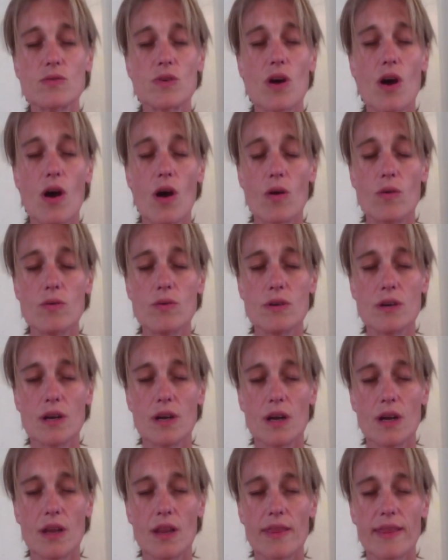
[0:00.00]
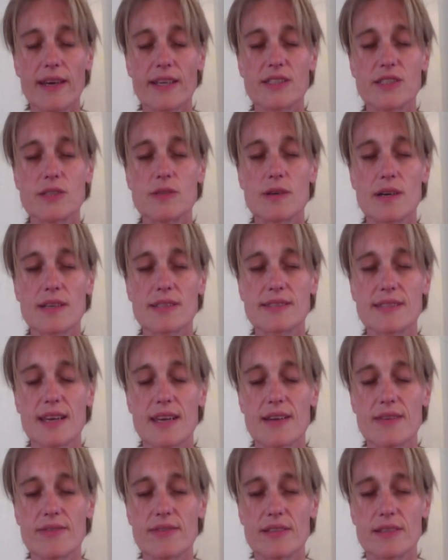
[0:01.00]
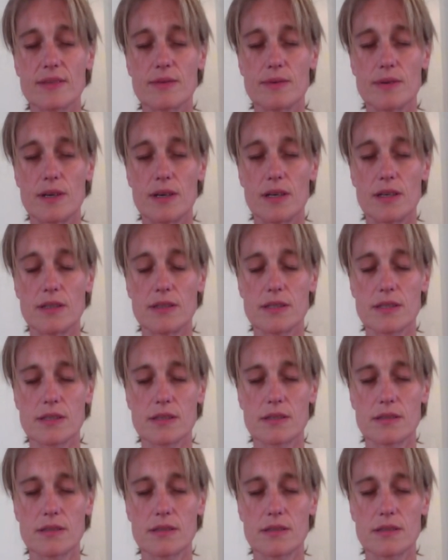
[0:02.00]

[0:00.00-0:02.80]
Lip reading: know that you are safe in the world,